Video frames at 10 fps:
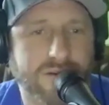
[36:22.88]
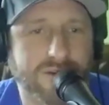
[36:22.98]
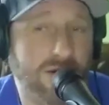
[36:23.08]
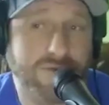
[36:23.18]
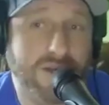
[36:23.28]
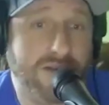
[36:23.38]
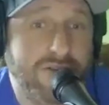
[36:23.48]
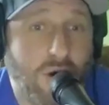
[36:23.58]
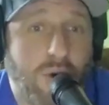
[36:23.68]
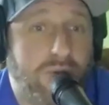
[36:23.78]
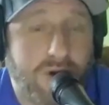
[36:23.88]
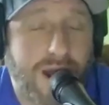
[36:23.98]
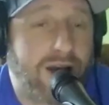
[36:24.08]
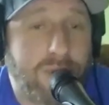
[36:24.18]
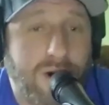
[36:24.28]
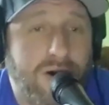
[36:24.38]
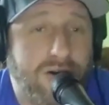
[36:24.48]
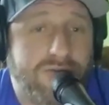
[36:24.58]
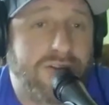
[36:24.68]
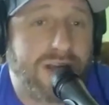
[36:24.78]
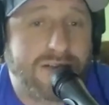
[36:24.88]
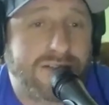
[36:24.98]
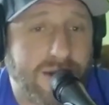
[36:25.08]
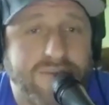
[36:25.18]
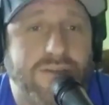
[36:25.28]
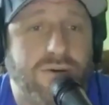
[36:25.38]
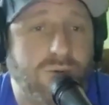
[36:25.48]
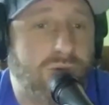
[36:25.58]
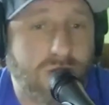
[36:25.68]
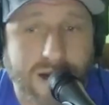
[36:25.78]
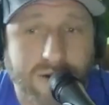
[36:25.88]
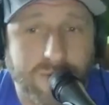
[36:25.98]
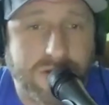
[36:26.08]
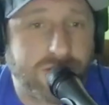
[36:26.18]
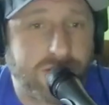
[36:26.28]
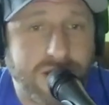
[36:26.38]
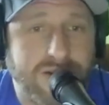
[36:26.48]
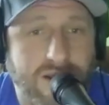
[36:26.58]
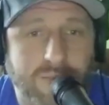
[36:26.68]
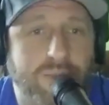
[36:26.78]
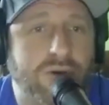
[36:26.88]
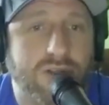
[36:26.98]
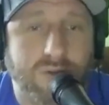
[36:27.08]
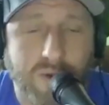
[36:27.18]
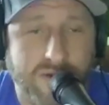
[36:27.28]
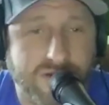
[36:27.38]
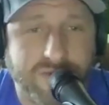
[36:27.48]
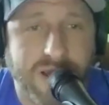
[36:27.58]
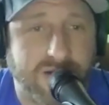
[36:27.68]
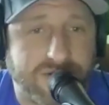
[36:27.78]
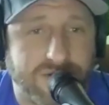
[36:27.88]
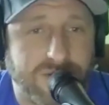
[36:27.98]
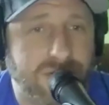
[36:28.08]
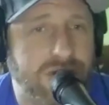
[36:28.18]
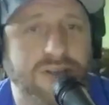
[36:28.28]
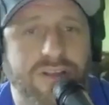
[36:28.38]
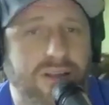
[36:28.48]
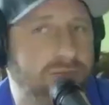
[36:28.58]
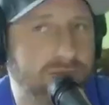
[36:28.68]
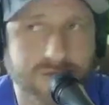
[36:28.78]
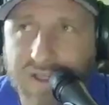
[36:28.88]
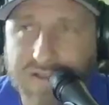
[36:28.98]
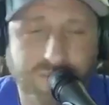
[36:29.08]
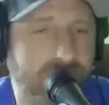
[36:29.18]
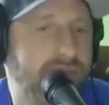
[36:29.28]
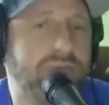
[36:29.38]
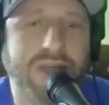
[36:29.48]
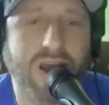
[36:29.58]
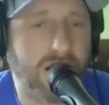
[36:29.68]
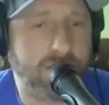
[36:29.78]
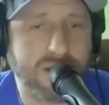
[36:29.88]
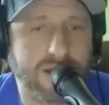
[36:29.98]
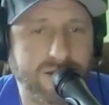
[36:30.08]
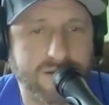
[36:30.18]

They're not a part of the landscape. So why are we treating them, putting them on this pedestal? Is beyond me.